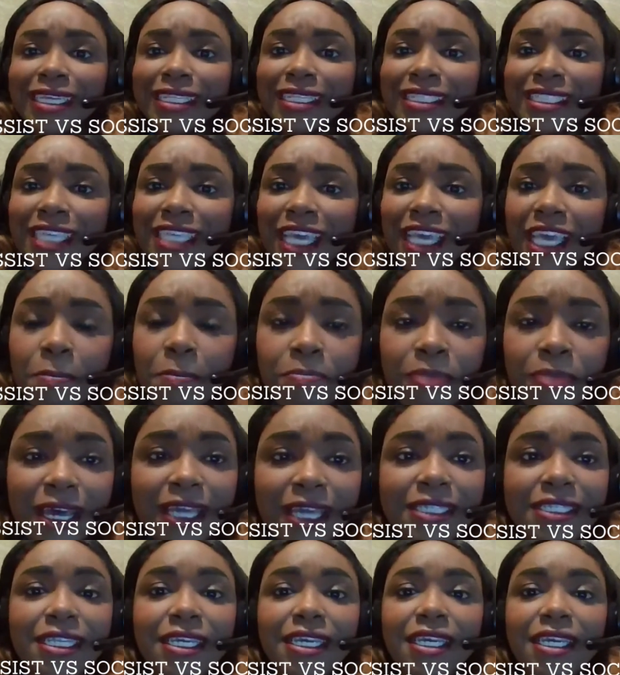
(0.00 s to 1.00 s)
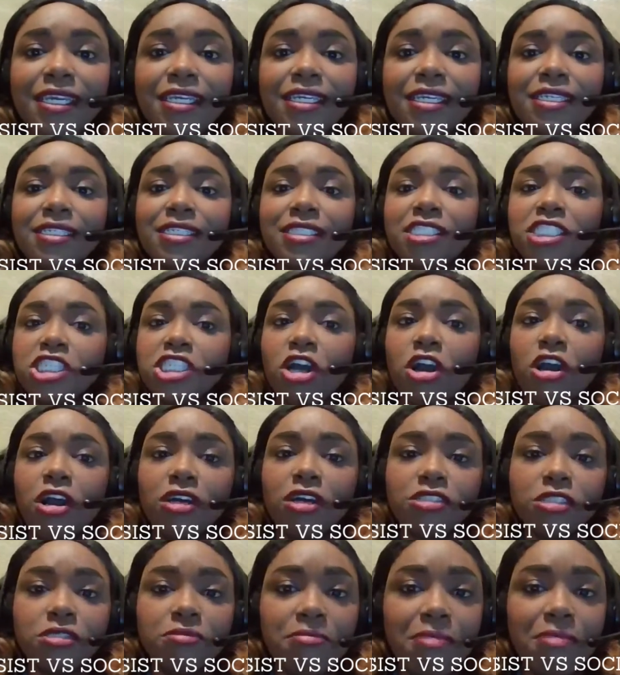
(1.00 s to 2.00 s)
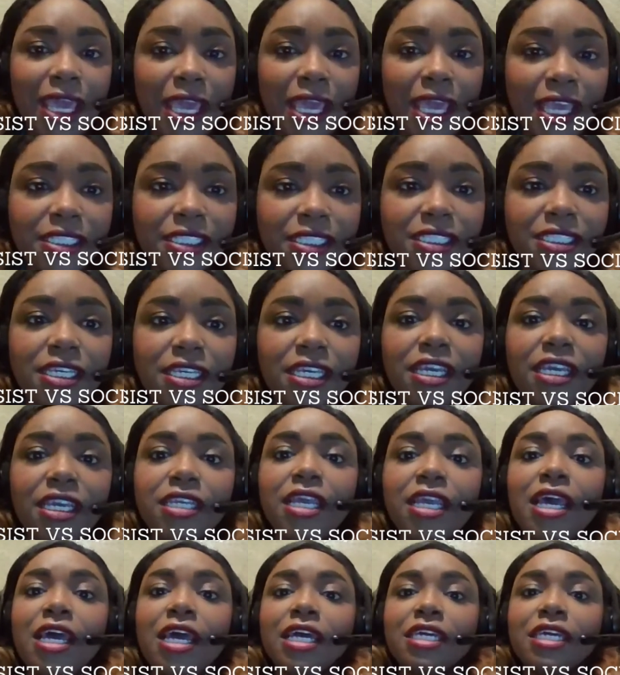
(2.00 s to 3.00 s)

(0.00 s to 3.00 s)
Ted Bundy's, Charles Manson,